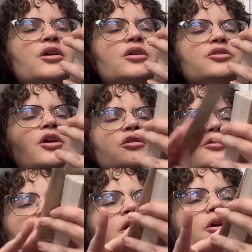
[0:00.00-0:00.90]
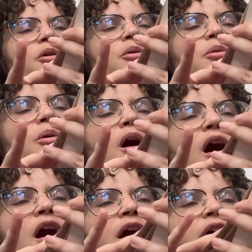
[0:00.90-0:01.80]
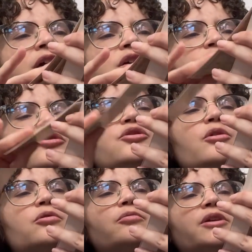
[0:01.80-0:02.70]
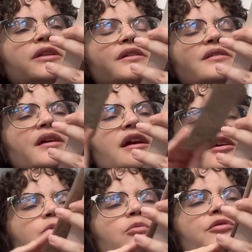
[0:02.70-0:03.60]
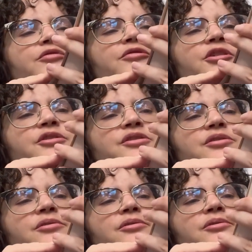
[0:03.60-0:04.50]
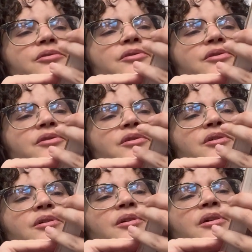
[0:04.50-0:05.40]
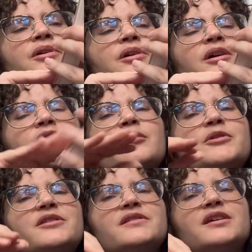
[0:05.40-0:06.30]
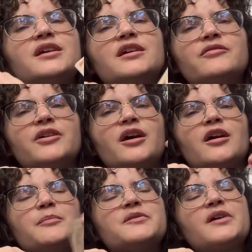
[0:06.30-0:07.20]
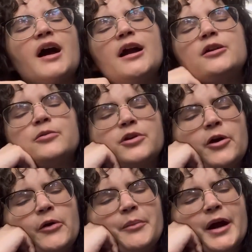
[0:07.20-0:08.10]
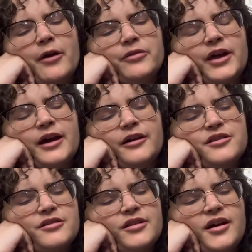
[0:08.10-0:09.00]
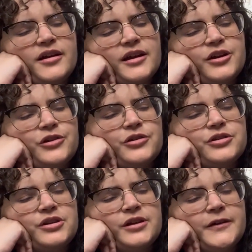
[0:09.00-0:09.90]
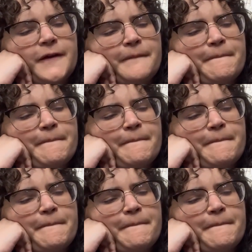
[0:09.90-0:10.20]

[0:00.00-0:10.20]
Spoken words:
Y'all know I don't really take reversals, but this King of Cups, I don't know about that underlying energy.